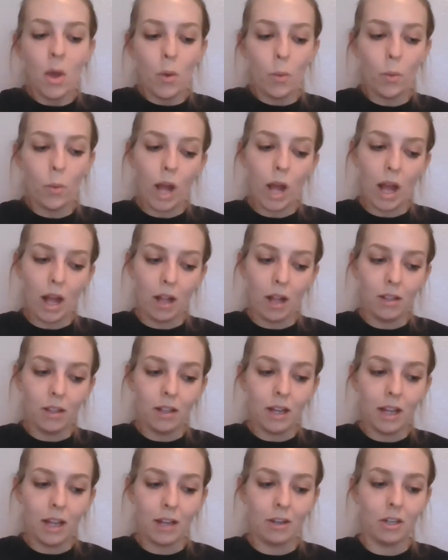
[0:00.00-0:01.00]
Well,
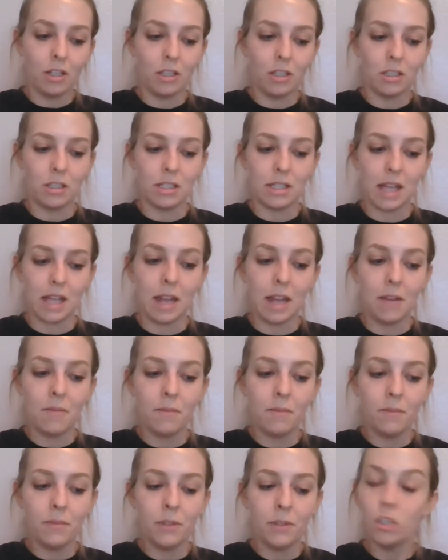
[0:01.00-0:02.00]
I heard her say,
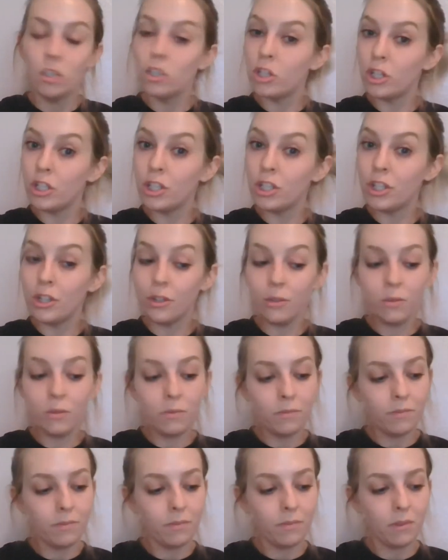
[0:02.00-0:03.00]
could you?
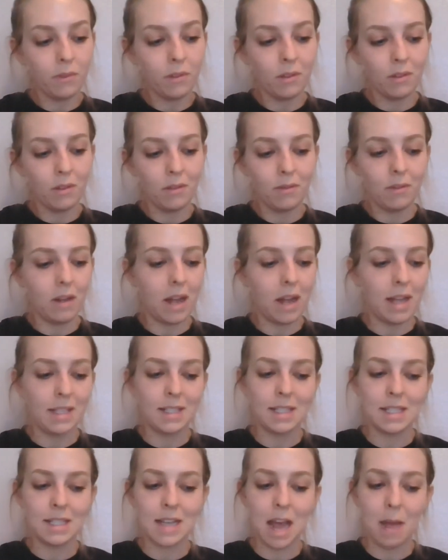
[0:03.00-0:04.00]
I
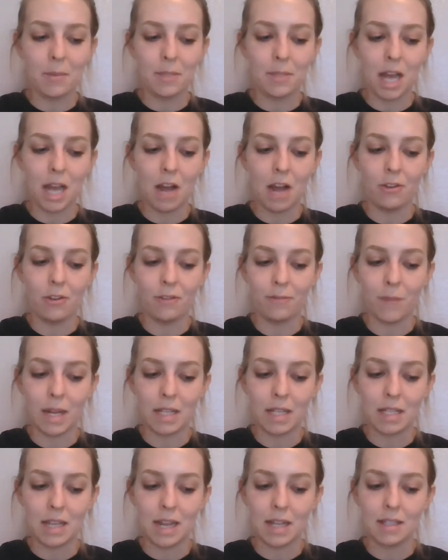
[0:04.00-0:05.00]
snapped out of
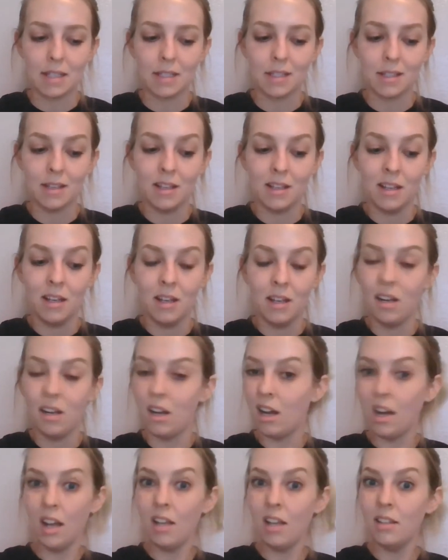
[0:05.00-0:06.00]
my daze.
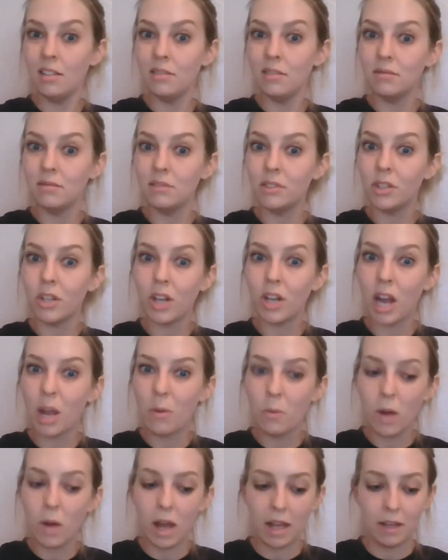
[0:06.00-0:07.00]
Huh? Could I
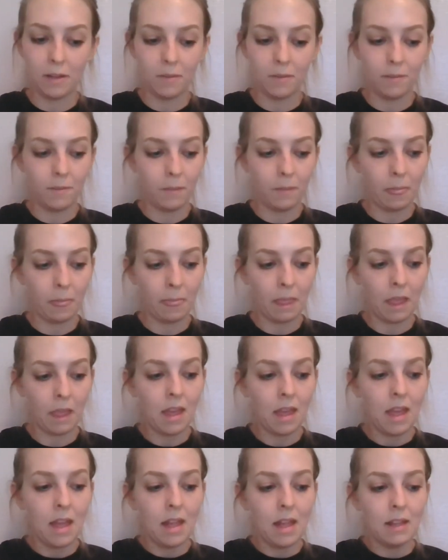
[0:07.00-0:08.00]
what?
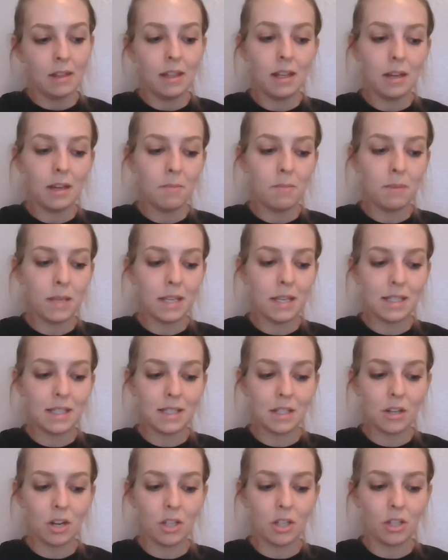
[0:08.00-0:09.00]
Let a bee
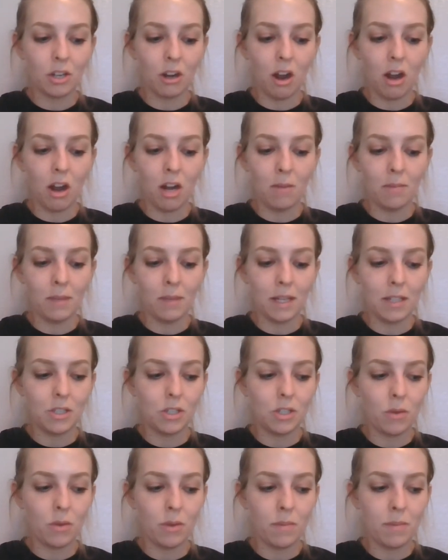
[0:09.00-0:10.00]
sit on your arm like
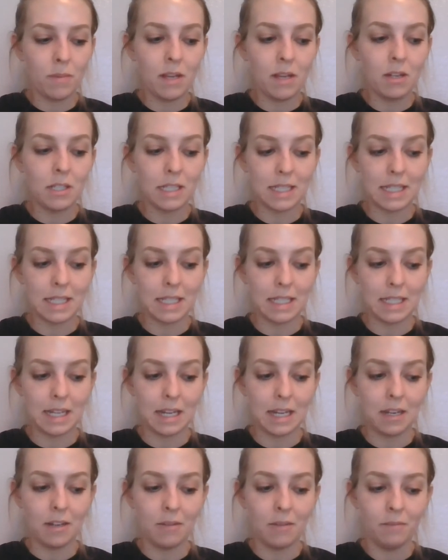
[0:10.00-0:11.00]
Joey Peterson
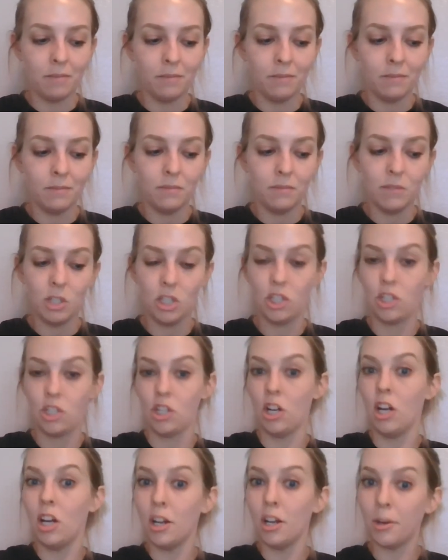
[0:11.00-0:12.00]
did.
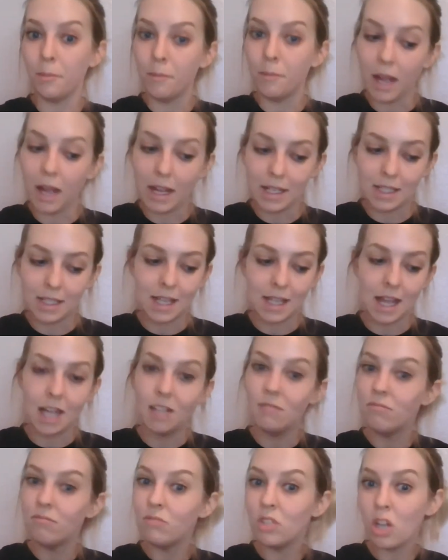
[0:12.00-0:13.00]
Sure, I
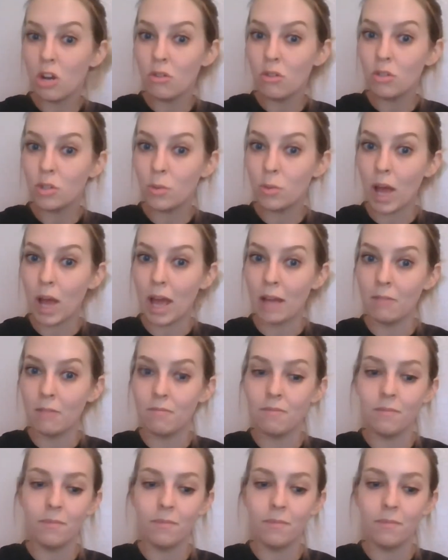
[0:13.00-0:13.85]
said, no sweat.